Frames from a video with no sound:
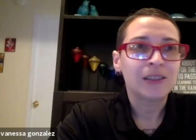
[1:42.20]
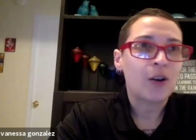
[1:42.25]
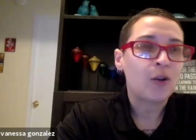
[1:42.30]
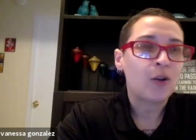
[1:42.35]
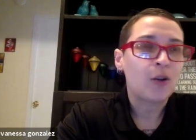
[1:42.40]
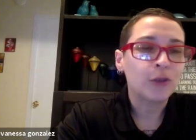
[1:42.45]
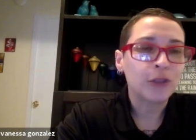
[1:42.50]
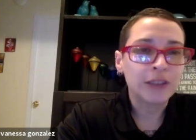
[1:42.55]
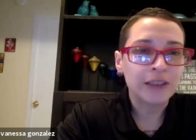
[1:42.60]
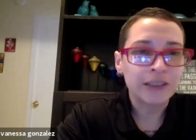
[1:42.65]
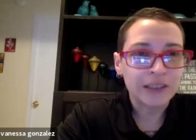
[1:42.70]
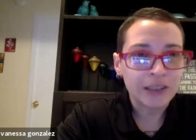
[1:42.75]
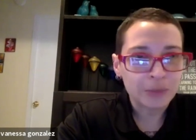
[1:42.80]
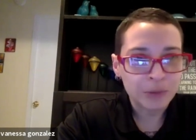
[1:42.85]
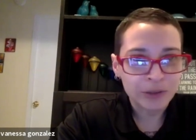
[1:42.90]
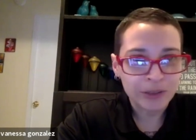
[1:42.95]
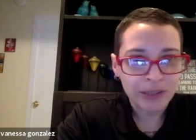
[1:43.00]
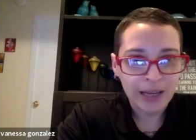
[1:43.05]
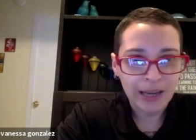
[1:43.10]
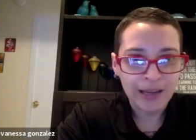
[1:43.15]
holding
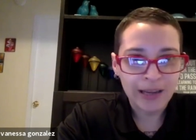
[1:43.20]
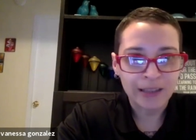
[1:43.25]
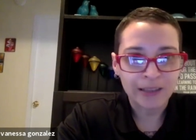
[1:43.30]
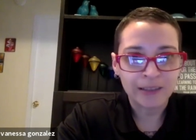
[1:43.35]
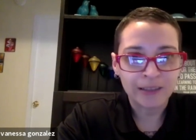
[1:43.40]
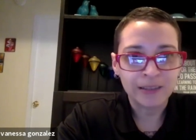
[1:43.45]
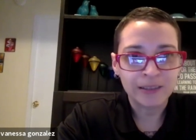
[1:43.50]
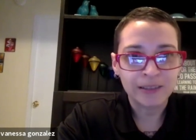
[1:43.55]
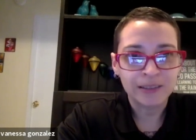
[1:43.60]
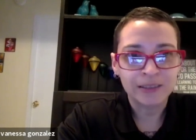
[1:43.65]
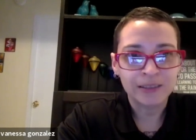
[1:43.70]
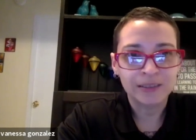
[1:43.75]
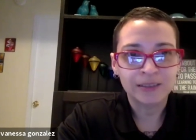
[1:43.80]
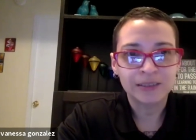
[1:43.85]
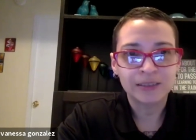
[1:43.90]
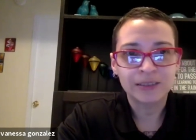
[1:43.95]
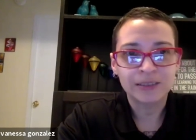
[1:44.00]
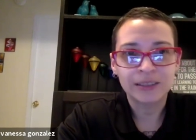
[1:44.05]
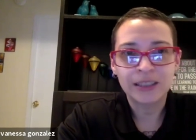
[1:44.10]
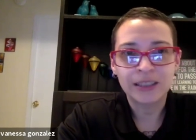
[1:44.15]
someone's hand,
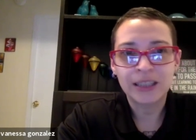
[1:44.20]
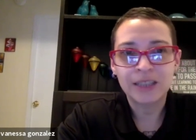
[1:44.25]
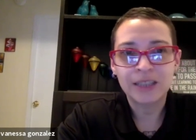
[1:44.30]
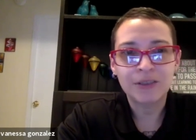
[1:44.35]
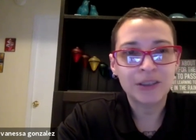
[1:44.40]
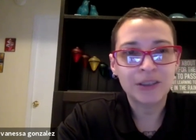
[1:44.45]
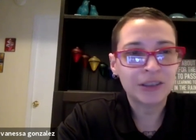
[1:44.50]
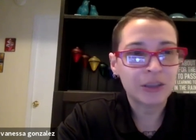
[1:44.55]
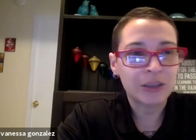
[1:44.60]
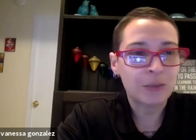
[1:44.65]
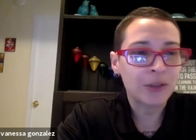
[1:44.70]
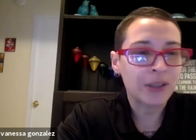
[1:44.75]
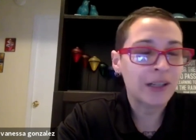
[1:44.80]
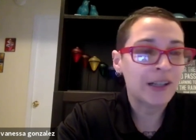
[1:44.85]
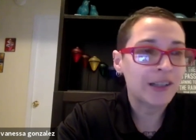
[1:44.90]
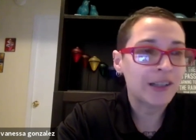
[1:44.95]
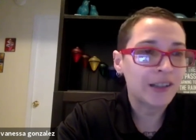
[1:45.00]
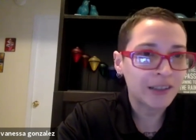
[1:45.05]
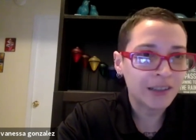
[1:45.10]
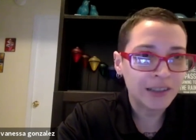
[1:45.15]
giving someone a
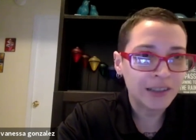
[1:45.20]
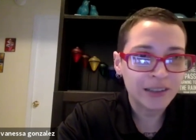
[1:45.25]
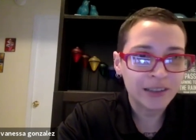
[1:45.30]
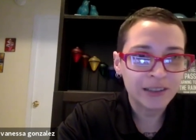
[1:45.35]
hug.